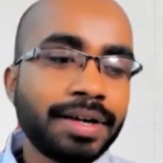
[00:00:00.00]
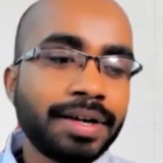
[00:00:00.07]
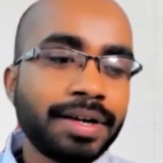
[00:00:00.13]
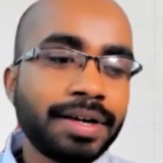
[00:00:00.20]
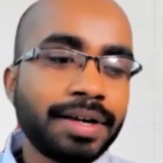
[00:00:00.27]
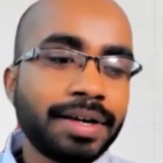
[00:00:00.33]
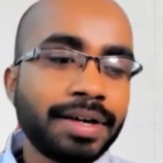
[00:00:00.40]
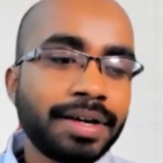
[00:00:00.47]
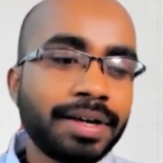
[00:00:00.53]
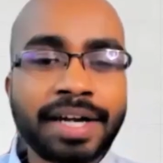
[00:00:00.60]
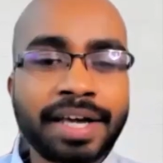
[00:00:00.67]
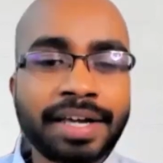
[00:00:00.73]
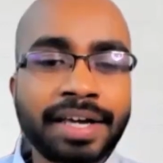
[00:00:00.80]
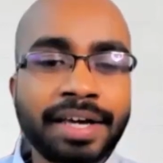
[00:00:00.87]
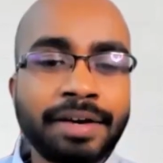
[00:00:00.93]
You know, the
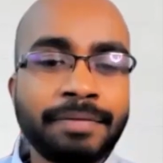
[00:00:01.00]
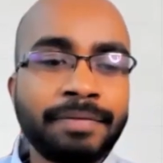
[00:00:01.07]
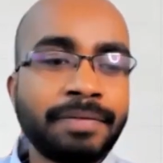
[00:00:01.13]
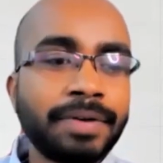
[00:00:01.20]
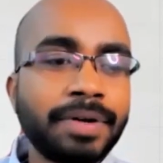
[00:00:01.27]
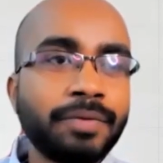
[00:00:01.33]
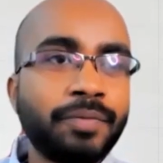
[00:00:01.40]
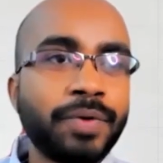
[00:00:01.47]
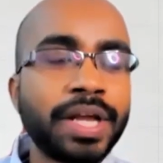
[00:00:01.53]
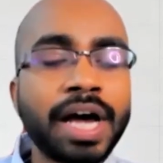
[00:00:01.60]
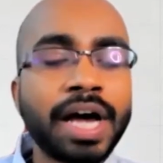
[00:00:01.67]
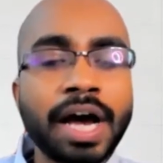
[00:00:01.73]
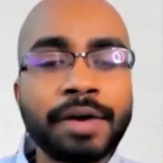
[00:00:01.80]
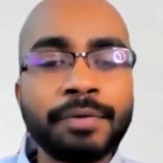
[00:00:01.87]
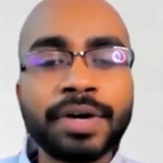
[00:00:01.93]
example that I gave
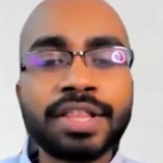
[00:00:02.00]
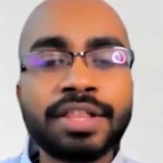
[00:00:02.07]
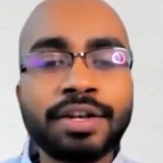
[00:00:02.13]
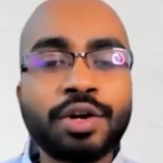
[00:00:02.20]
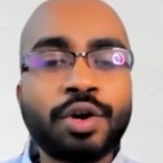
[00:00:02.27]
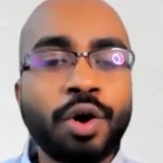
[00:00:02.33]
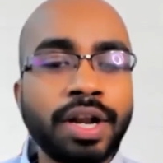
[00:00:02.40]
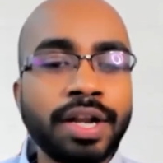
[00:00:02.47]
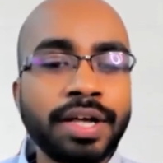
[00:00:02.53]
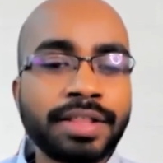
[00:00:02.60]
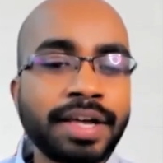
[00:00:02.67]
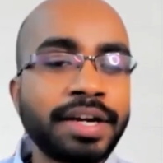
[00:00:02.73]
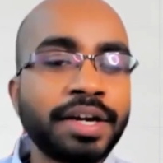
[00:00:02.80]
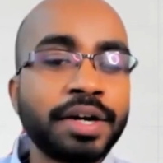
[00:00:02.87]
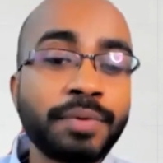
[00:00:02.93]
when I was in
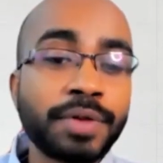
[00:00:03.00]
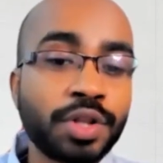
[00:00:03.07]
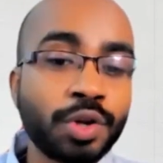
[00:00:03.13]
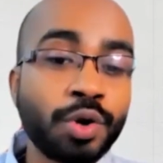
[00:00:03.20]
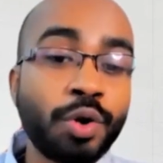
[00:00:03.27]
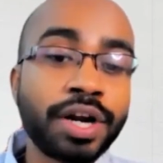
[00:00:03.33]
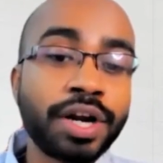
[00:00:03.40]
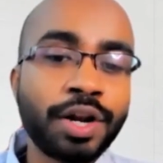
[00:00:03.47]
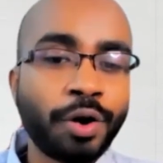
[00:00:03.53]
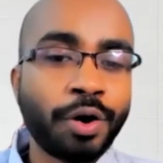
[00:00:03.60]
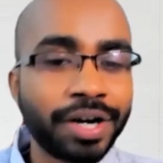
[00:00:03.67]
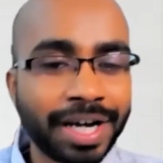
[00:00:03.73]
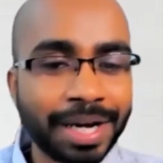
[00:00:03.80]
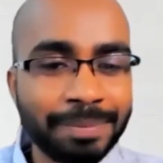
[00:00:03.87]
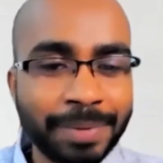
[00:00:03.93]
college, and it was not a
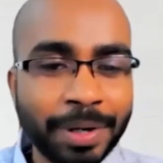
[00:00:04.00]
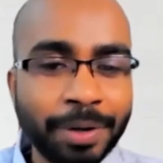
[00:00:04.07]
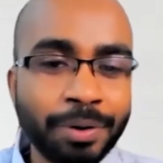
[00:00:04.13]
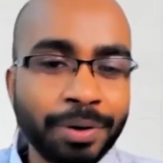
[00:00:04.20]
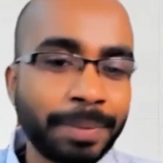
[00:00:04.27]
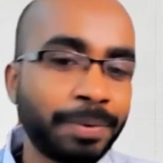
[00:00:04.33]
long time ago.